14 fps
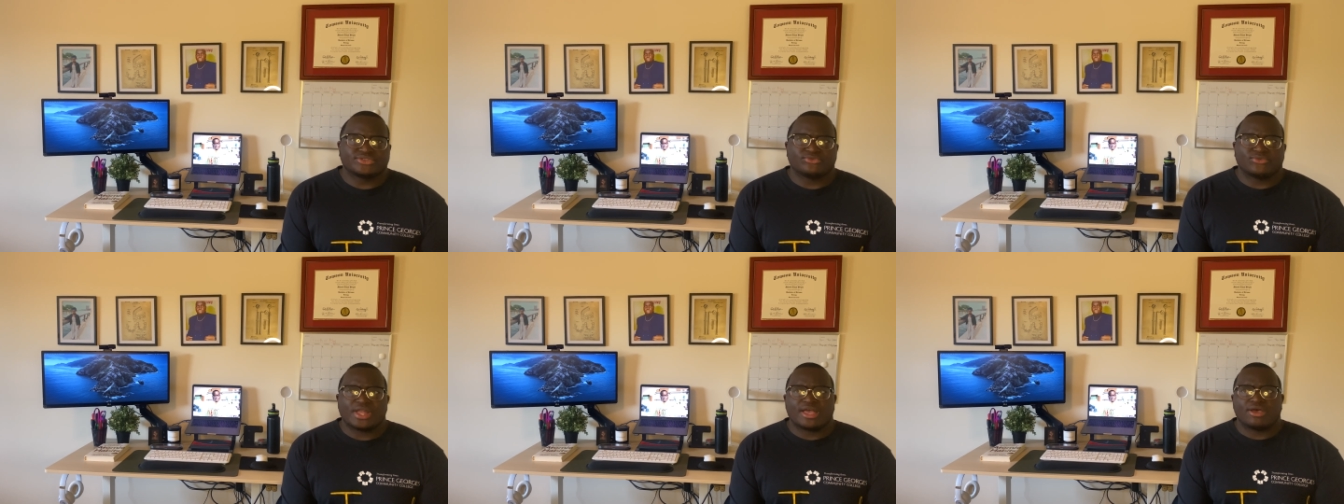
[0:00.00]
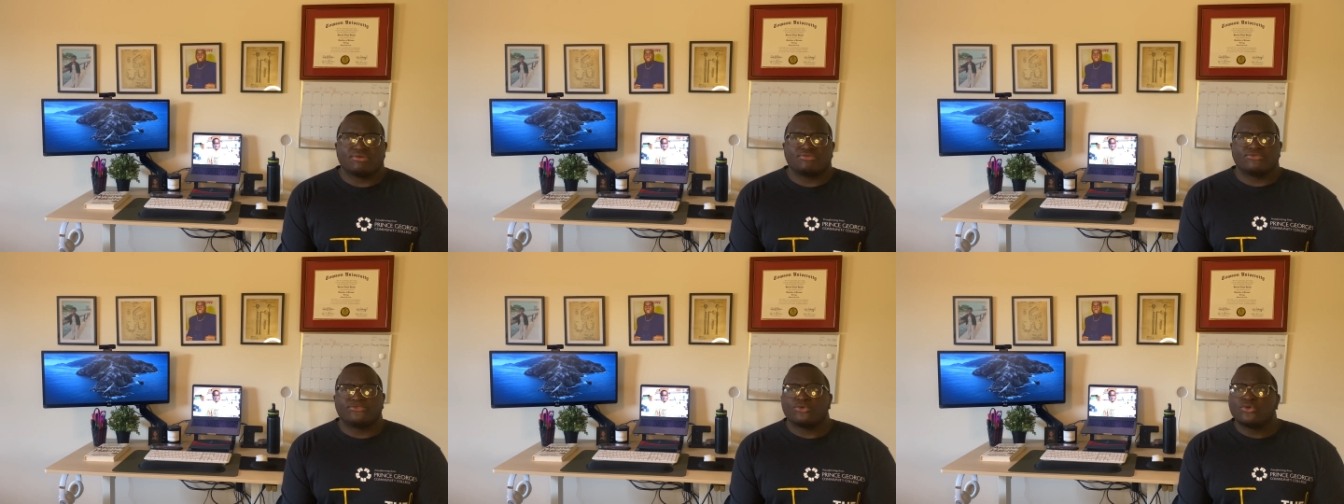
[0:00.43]

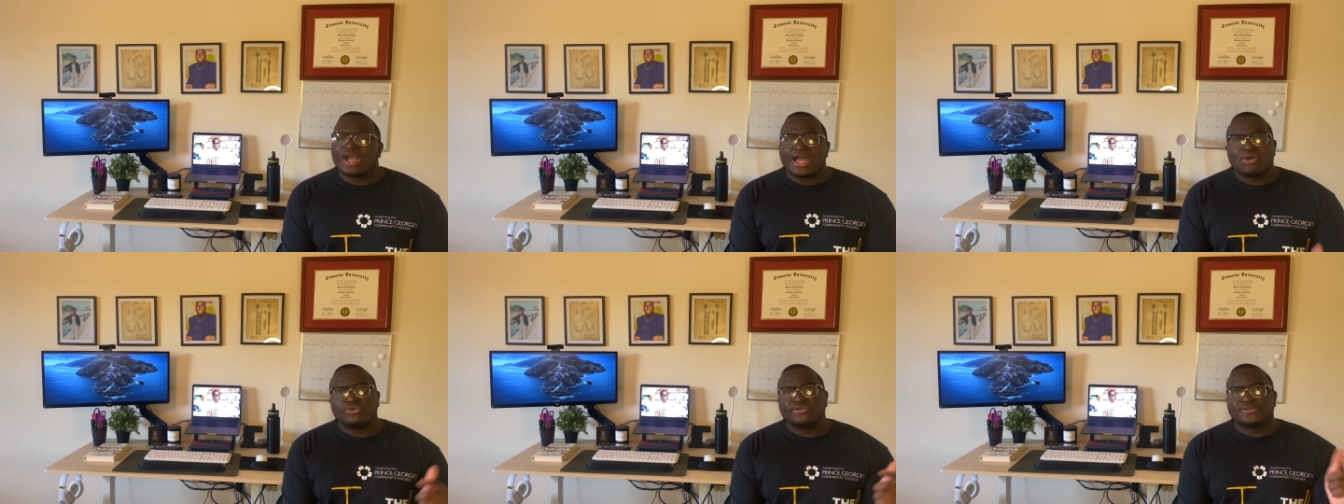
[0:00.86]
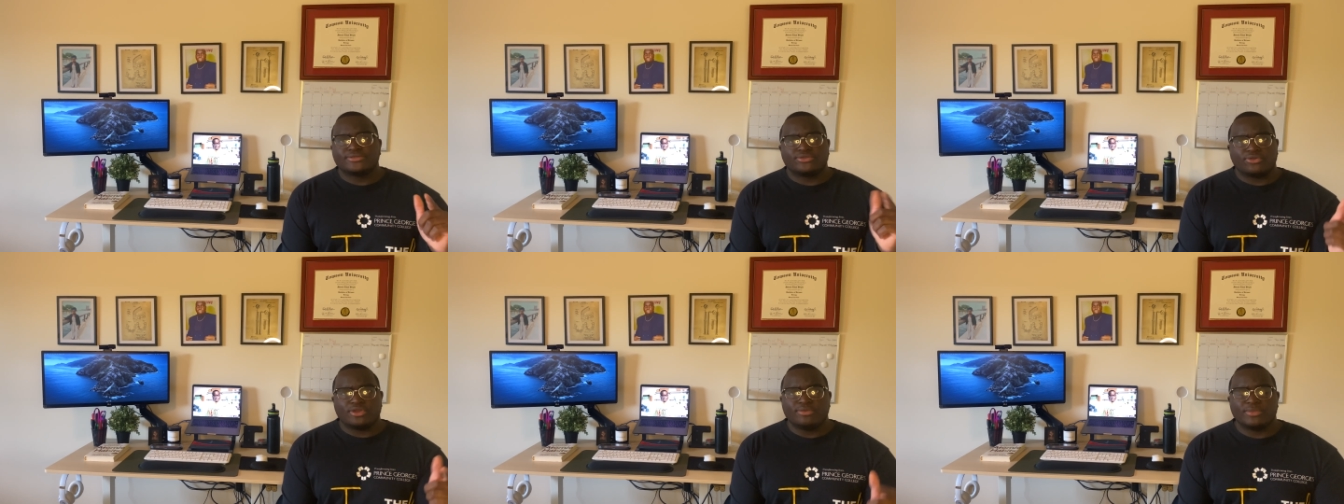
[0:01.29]
around four hours and
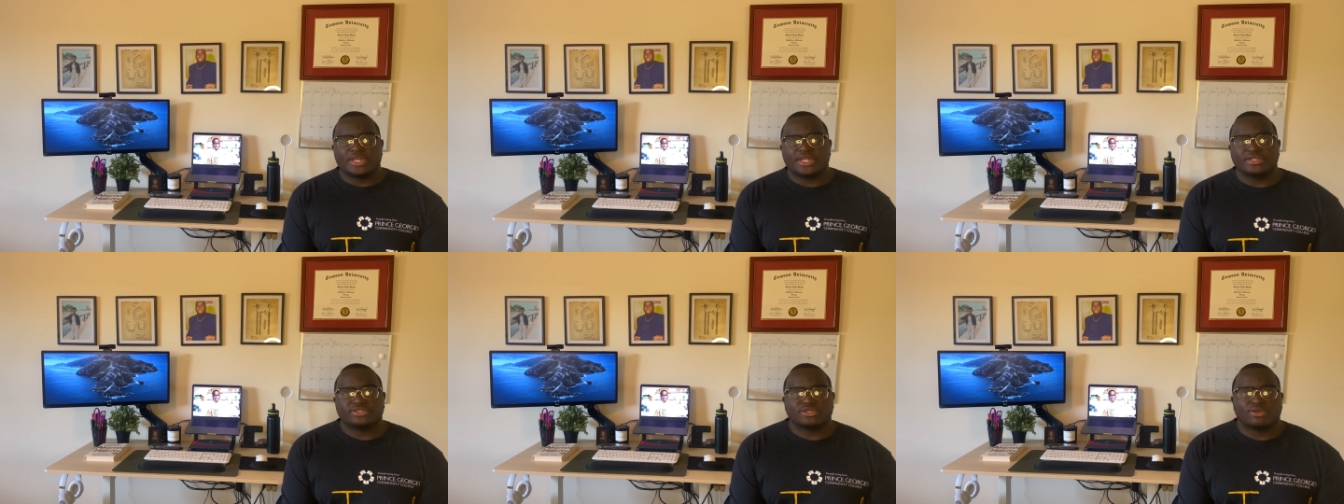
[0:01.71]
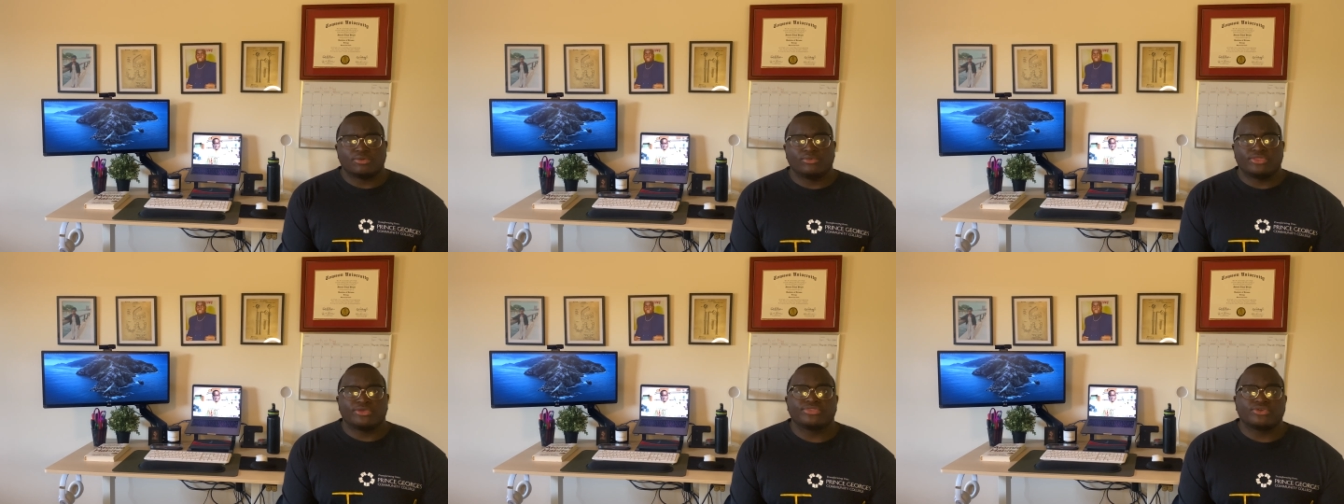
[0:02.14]
thirty minutes
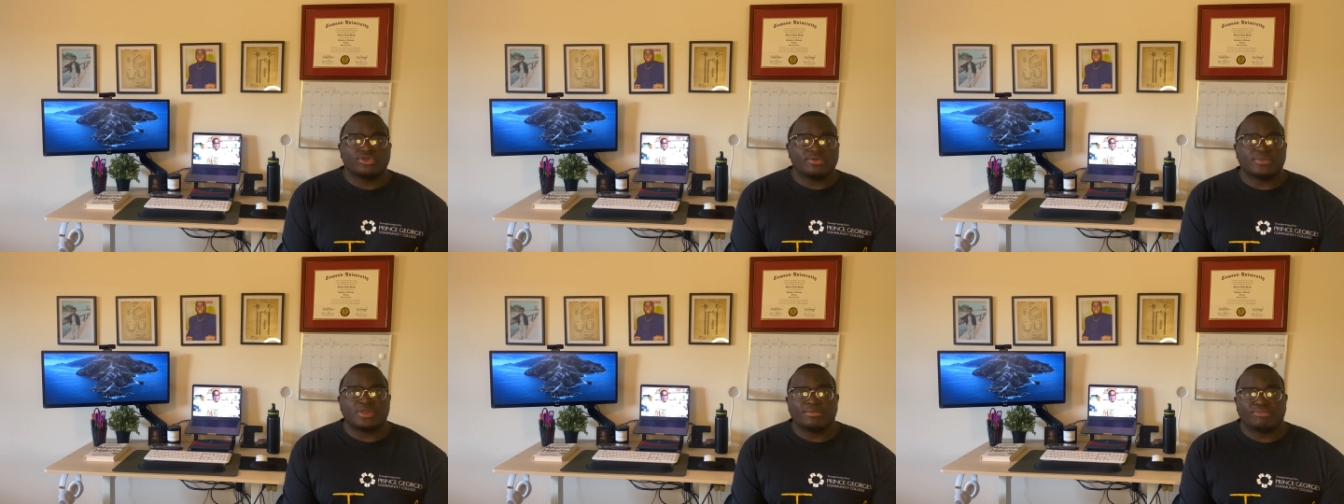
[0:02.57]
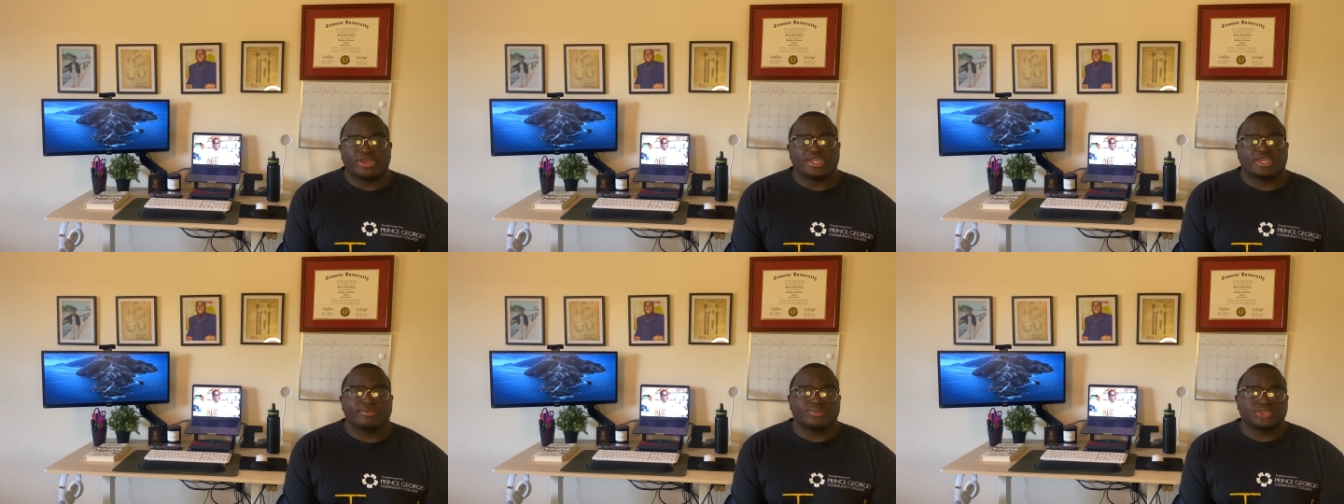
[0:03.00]
with a thirty minute
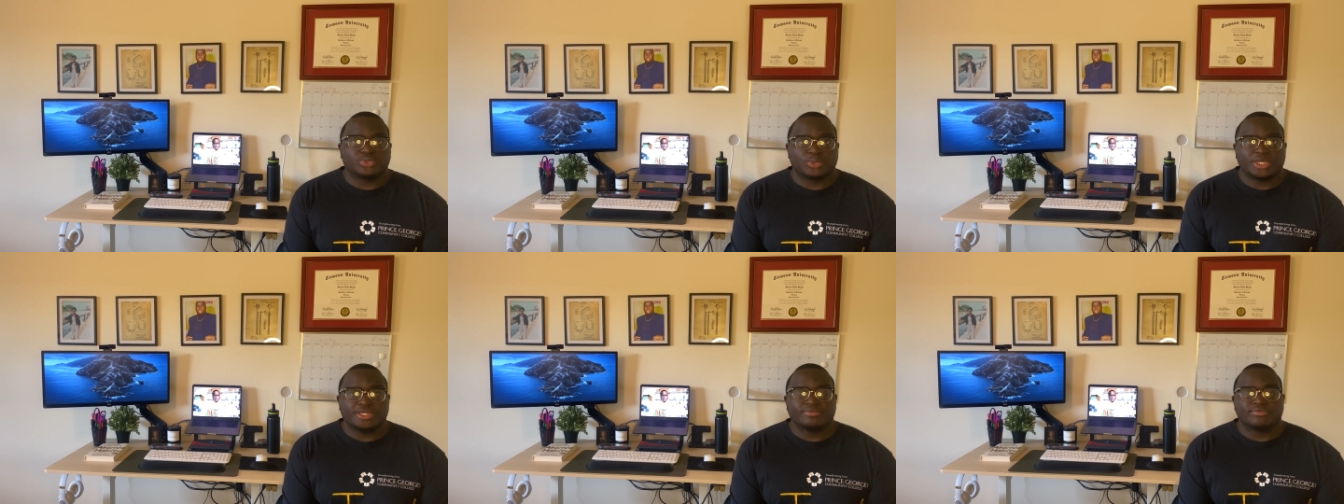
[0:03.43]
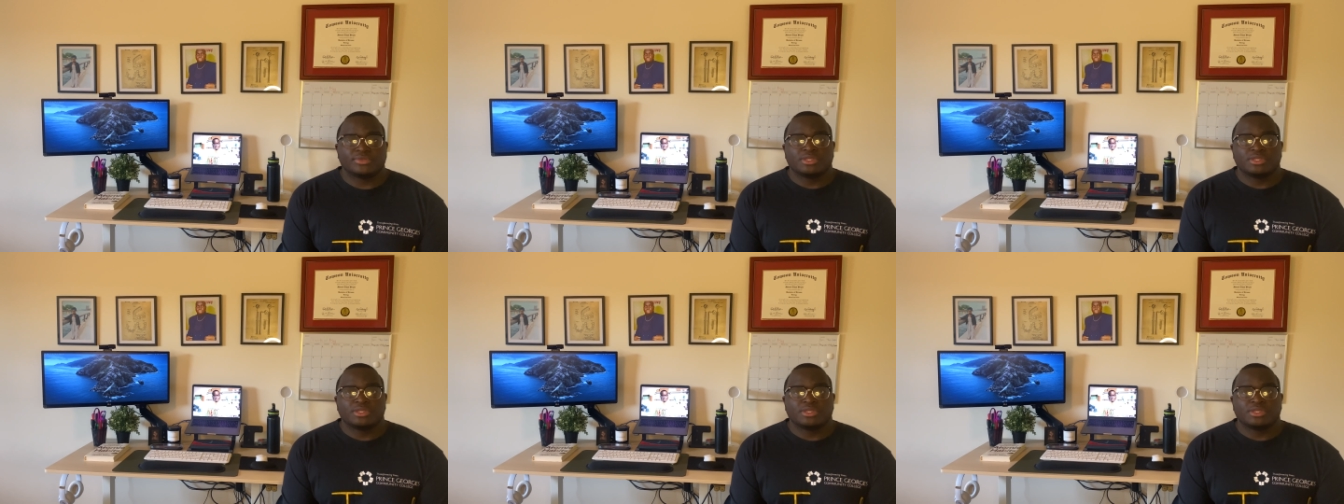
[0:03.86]
break in between.